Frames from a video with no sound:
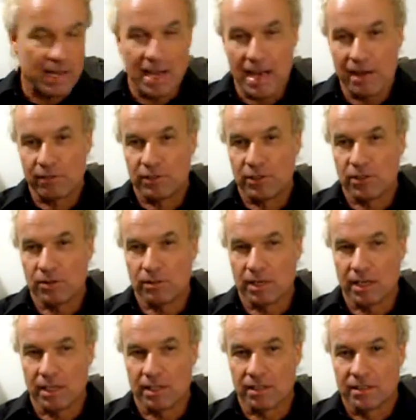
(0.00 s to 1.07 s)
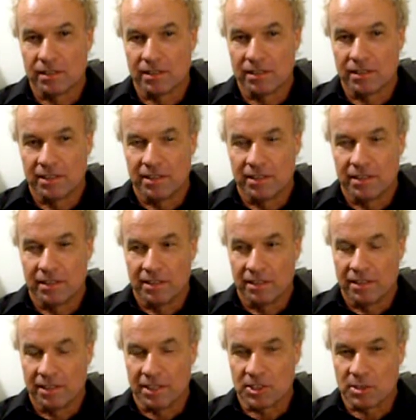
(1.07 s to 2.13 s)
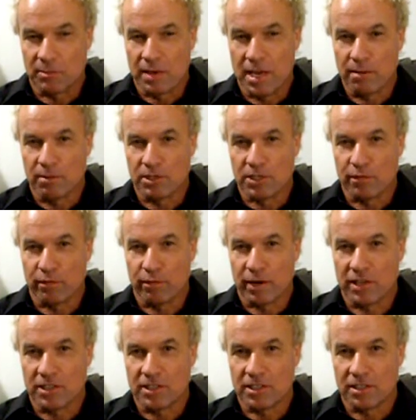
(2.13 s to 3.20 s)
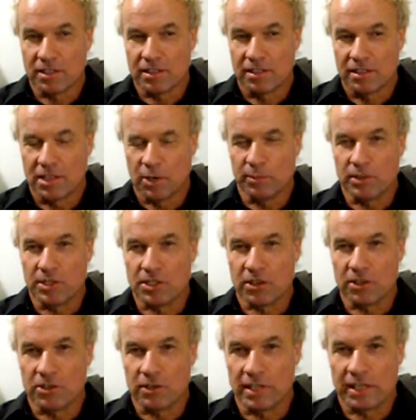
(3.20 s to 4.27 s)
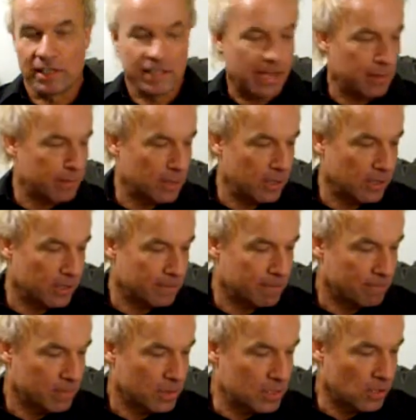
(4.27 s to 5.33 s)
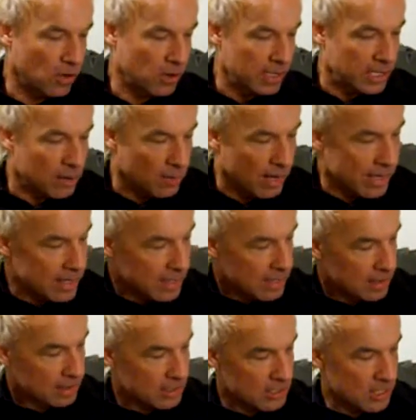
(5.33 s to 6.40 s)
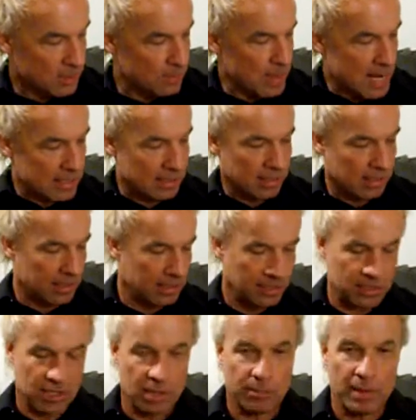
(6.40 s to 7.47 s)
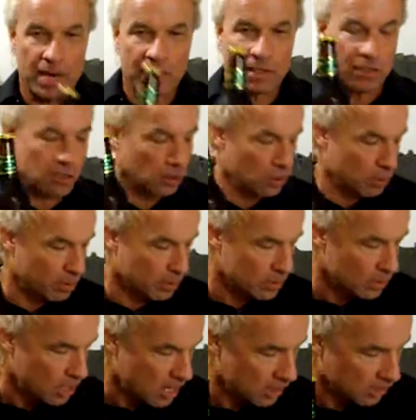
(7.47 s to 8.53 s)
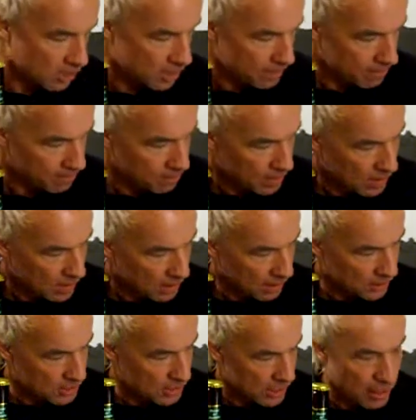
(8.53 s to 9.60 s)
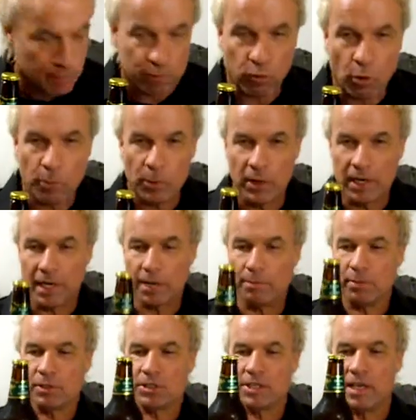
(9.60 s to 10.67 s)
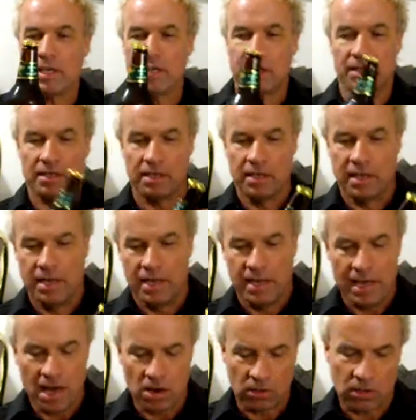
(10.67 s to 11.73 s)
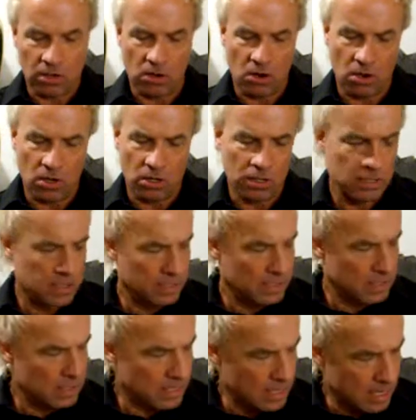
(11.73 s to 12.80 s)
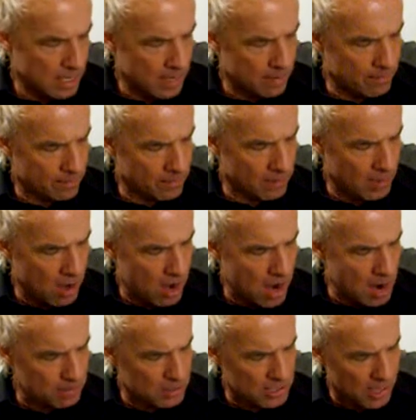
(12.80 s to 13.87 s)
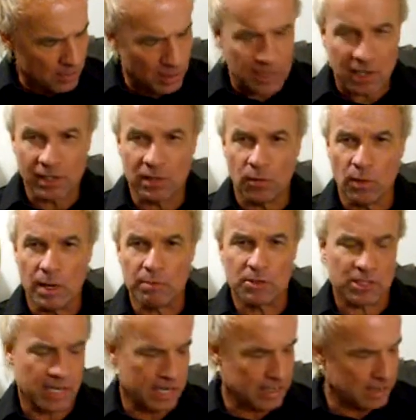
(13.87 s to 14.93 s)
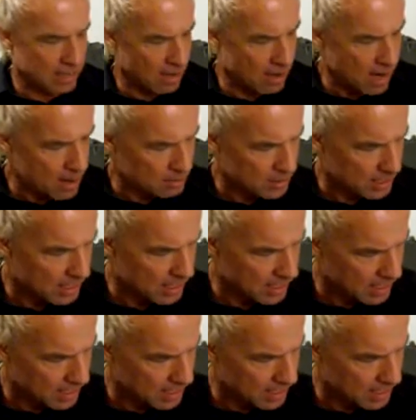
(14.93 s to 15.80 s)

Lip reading: have to get some neighbors and friends to help me start drinking that beer. So anyway, let's get back to the Cooper's Lager. It's 4.8% alcohol. The hops, I went on the website. The hops,